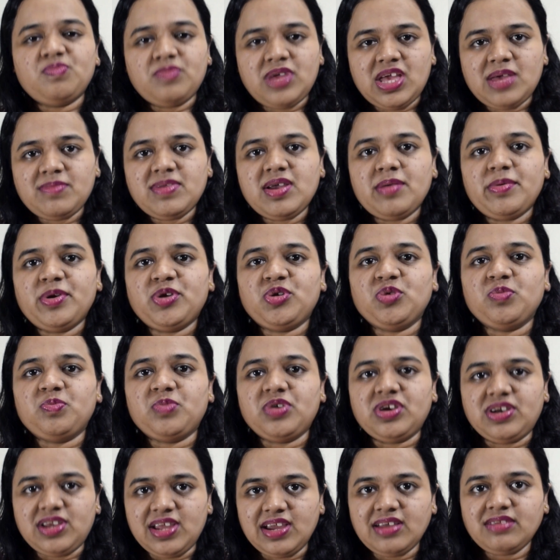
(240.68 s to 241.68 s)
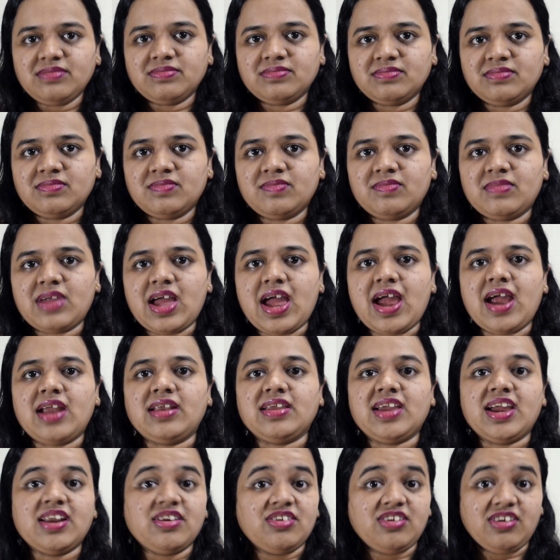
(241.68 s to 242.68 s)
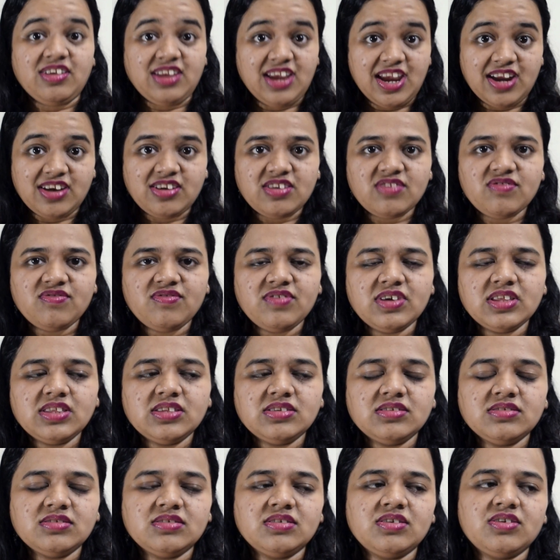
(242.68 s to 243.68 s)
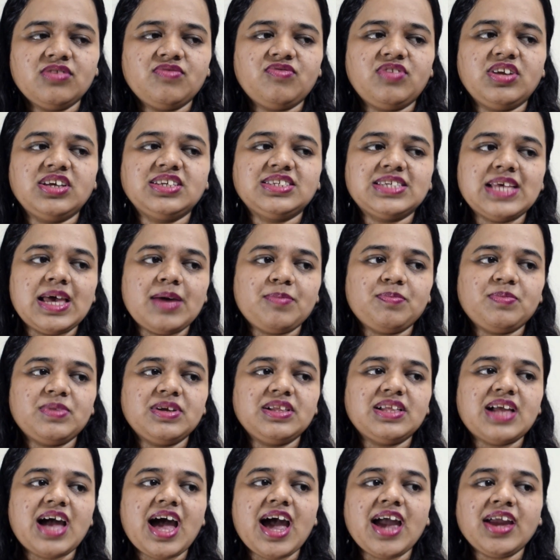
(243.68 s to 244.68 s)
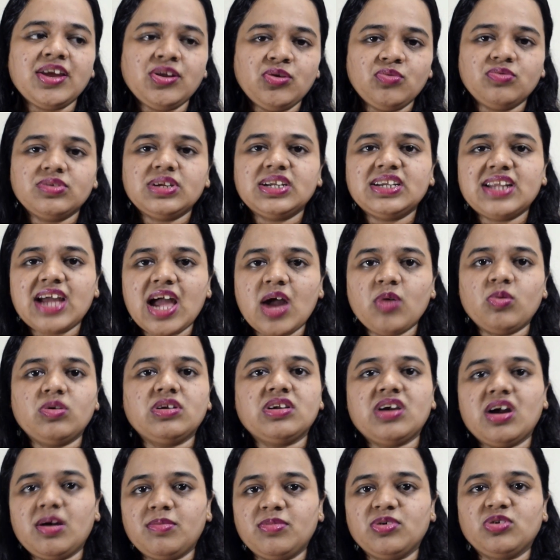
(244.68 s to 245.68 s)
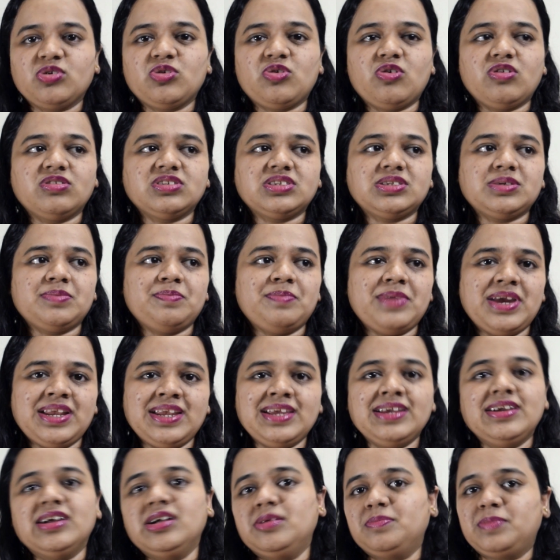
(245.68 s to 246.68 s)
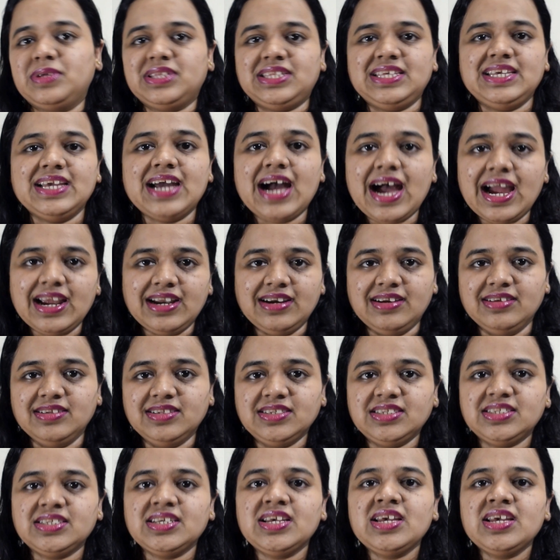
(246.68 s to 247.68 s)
may be able to predict and get creative with. For example, I knew that I would come across many Ganpati idols.